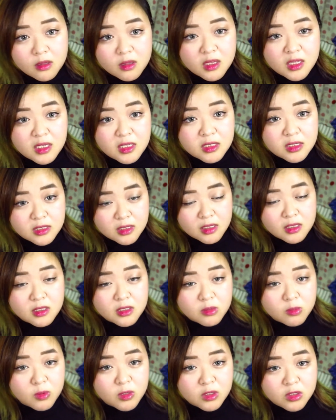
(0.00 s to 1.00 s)
This
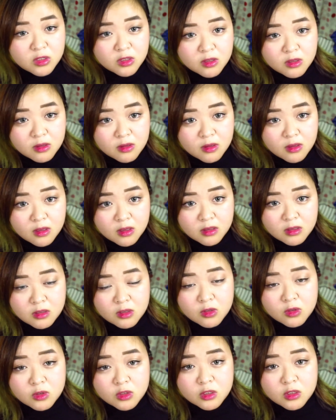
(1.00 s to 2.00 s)
expression is
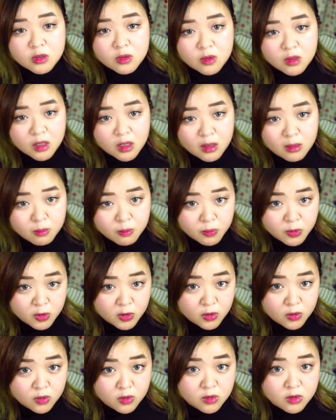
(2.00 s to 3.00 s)
usually
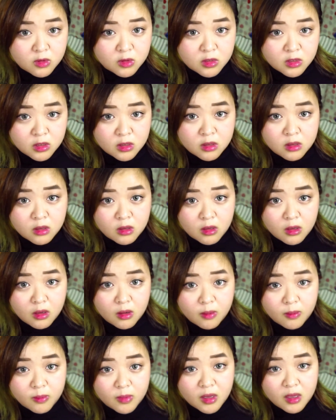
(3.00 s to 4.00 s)
put
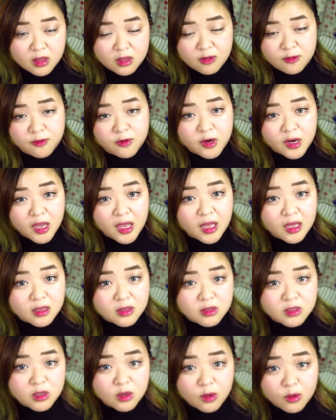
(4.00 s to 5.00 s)
at the very
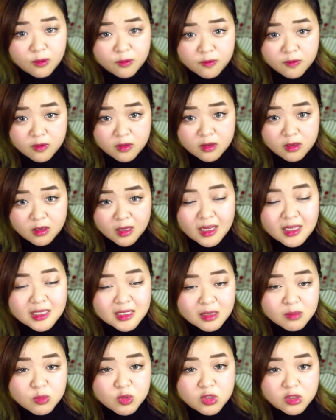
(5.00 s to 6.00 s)
end of the
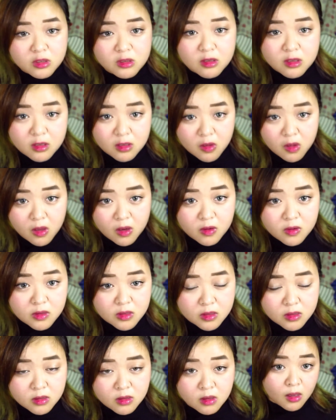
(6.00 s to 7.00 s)
assumption
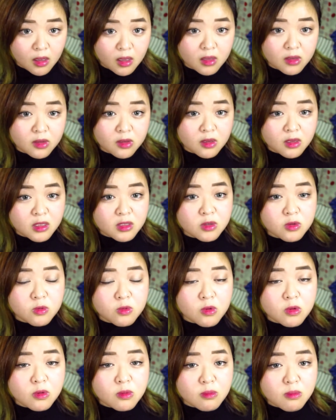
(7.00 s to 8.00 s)
clause. And the
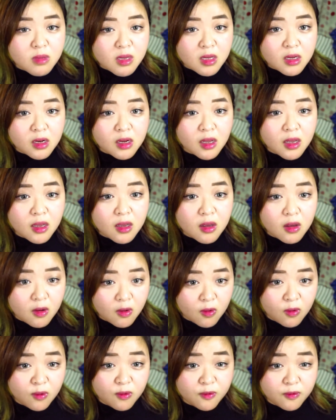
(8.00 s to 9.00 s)
literal meaning
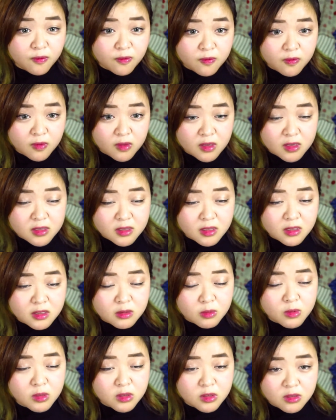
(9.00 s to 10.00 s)
of this
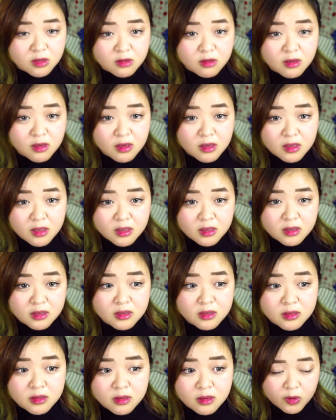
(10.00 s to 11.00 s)
expression
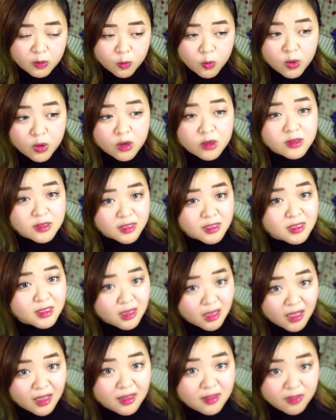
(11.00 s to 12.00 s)
is words
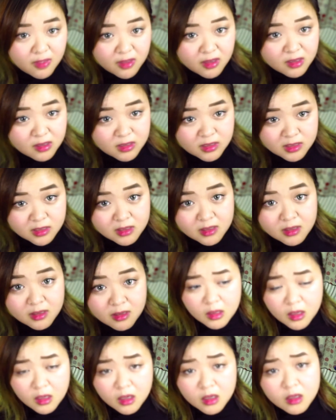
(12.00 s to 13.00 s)
like this.
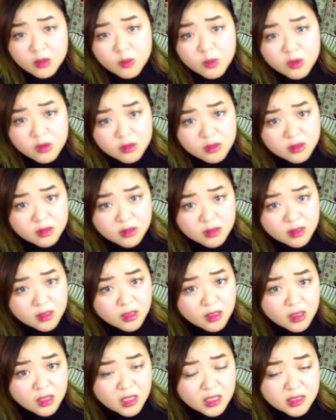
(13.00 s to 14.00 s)
In other words,
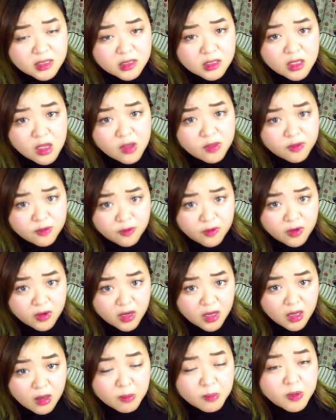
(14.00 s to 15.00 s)
it is not
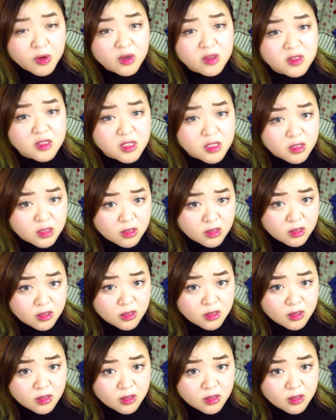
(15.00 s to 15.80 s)
very important